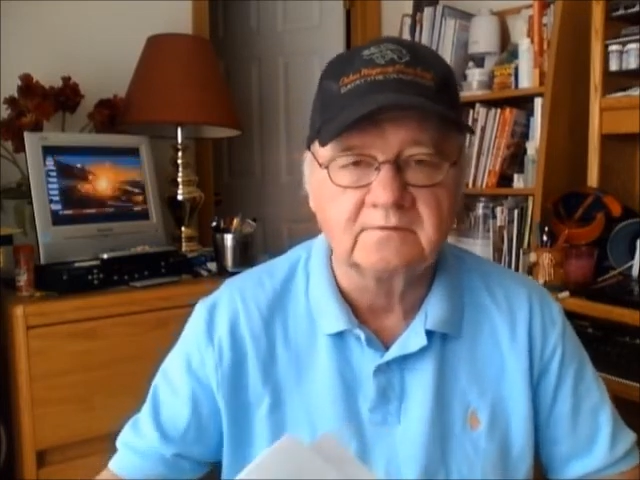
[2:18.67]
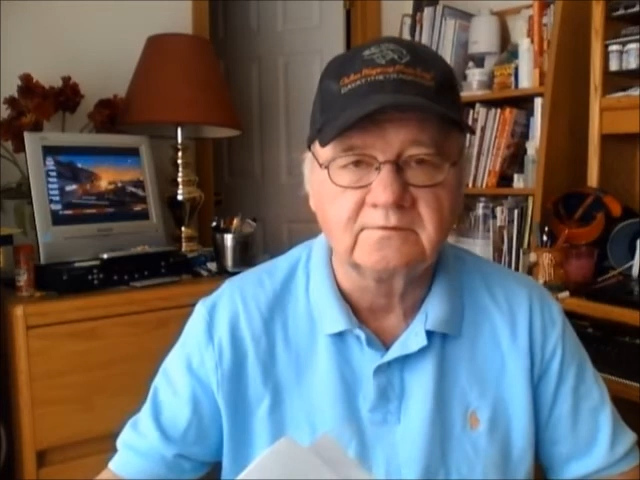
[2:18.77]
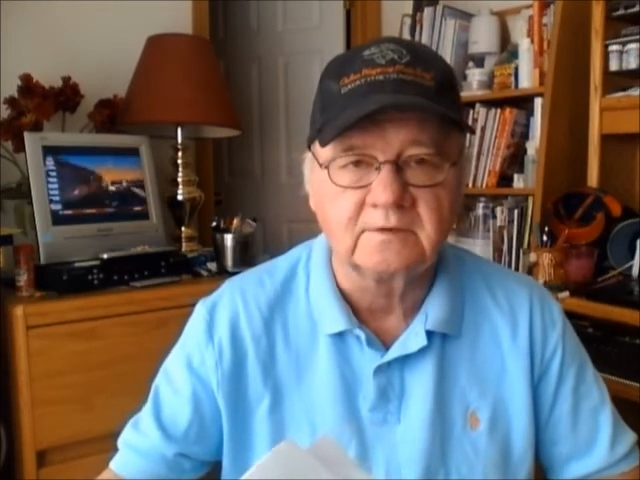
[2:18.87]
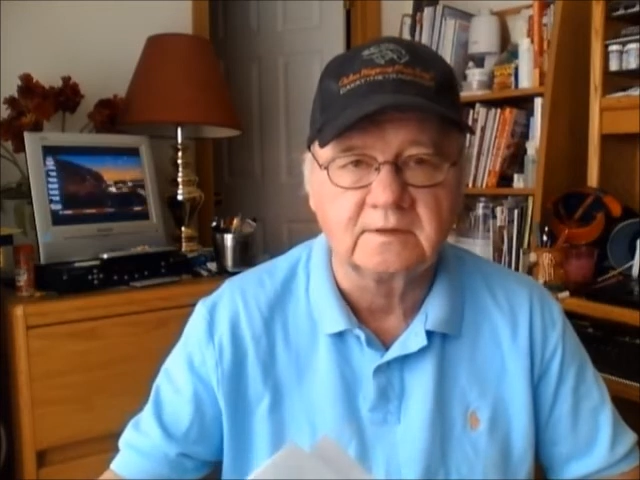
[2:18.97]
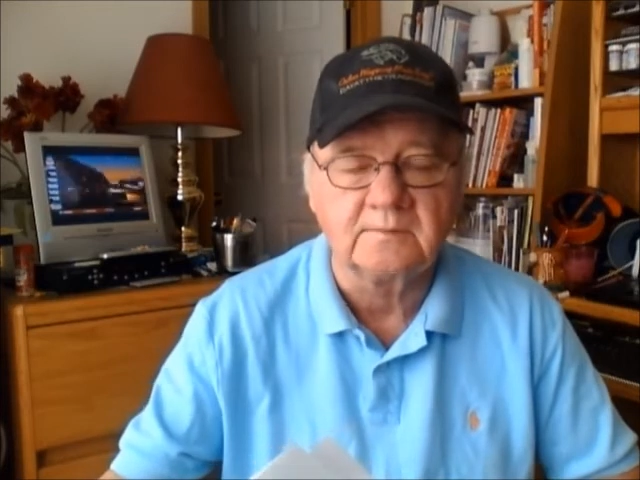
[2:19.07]

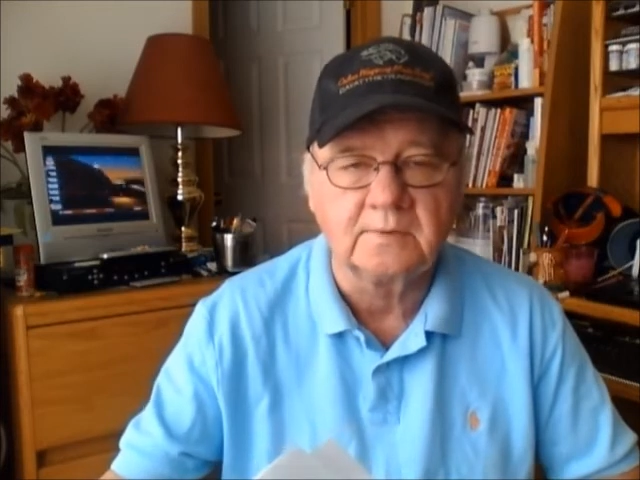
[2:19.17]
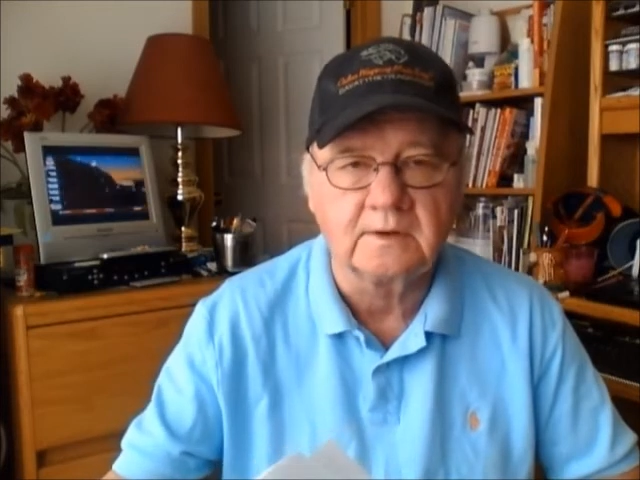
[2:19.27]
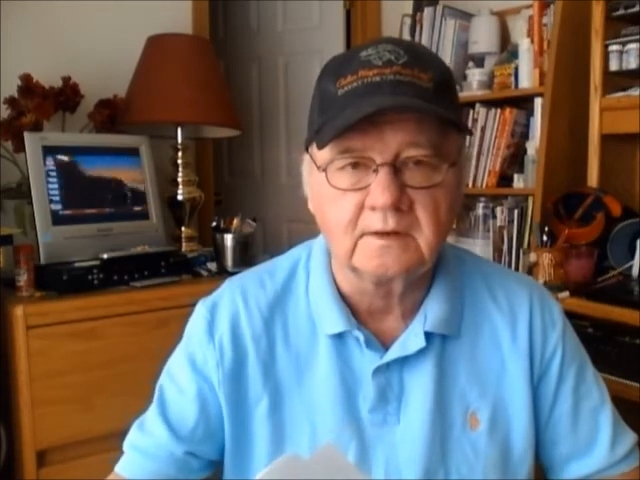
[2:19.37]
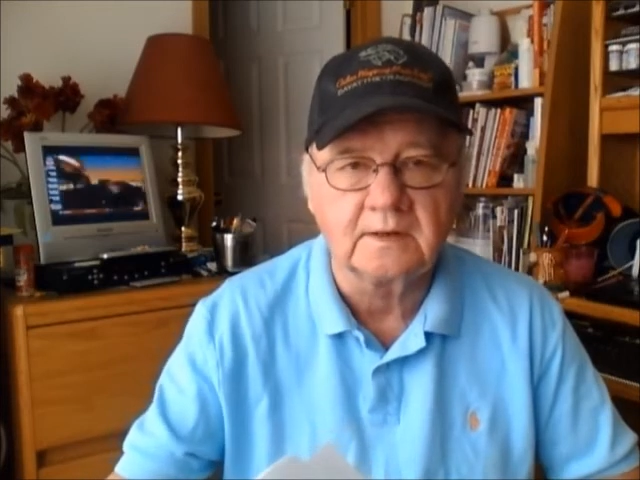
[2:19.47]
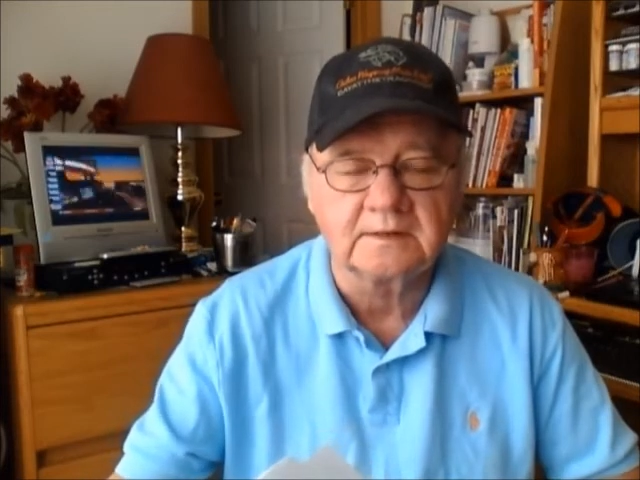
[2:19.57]
Philly
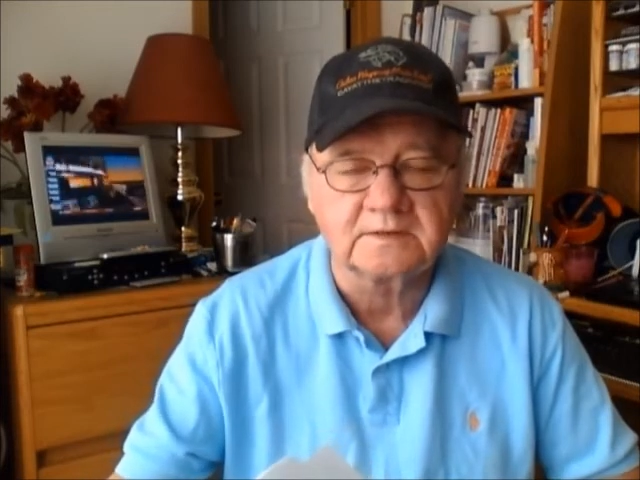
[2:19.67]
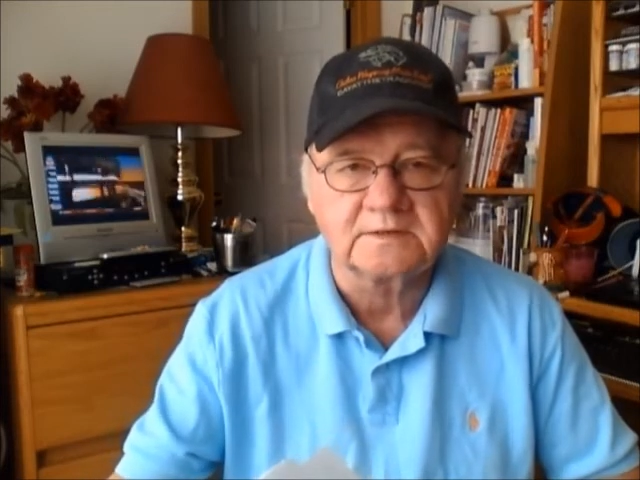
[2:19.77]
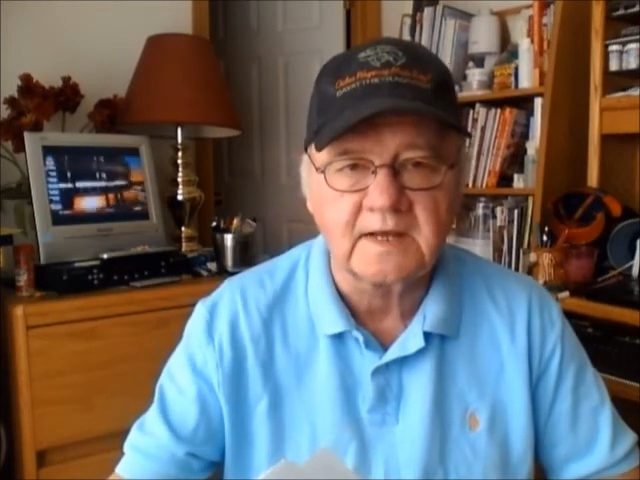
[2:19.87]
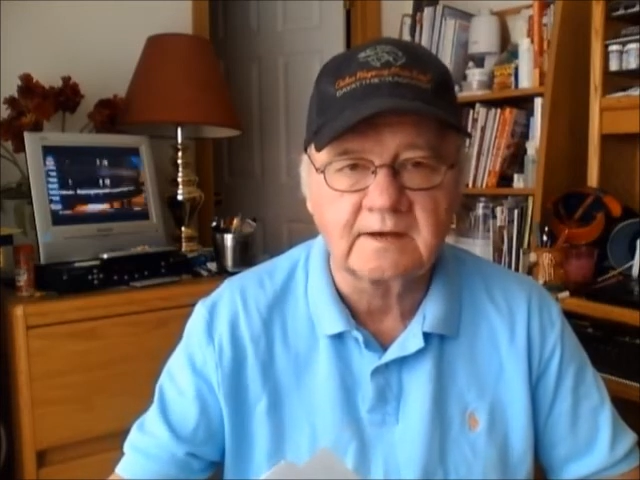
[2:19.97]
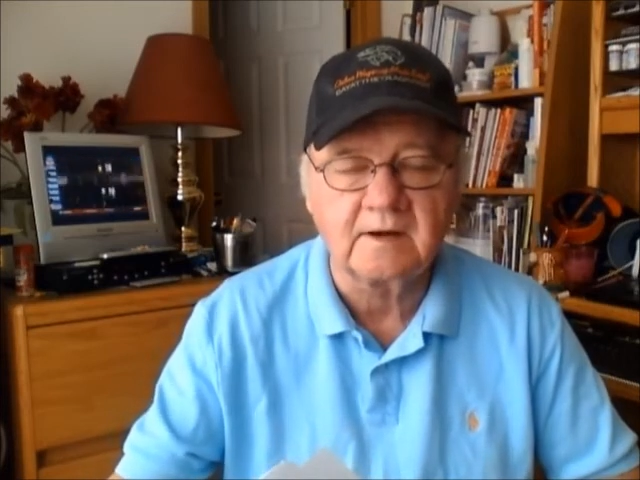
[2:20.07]
Park on a
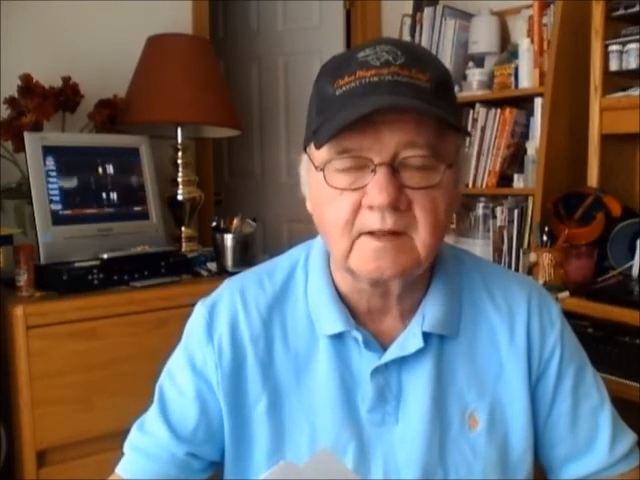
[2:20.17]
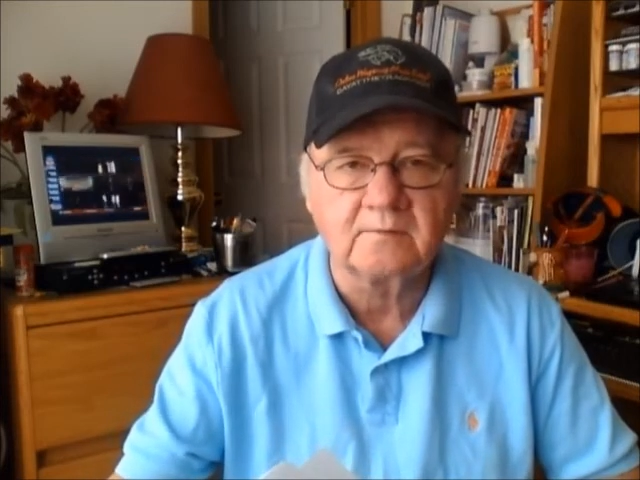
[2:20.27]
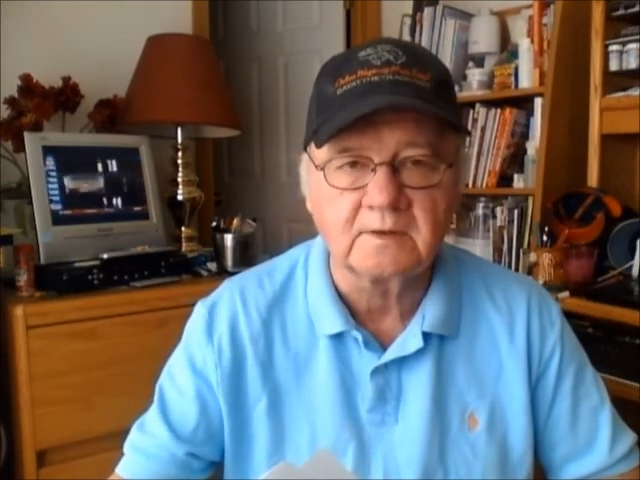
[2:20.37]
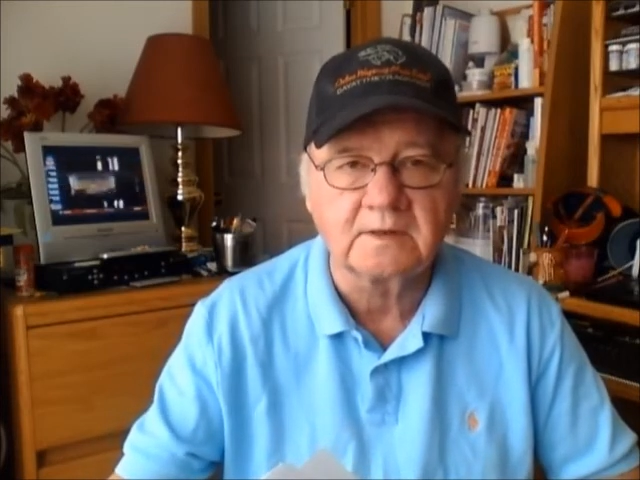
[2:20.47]
Saturday,